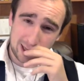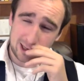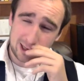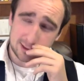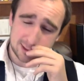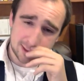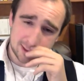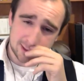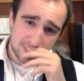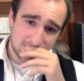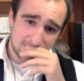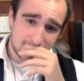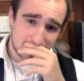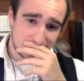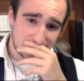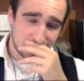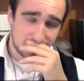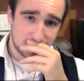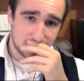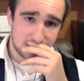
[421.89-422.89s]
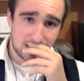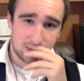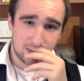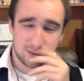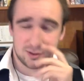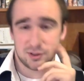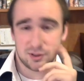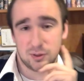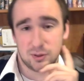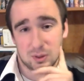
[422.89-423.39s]
something that can deal
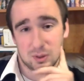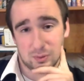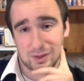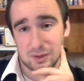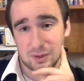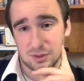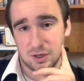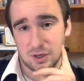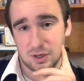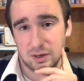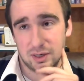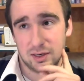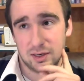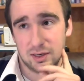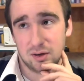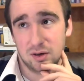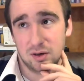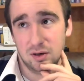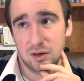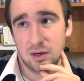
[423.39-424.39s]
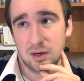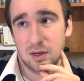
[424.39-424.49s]
damage to her without targeting her,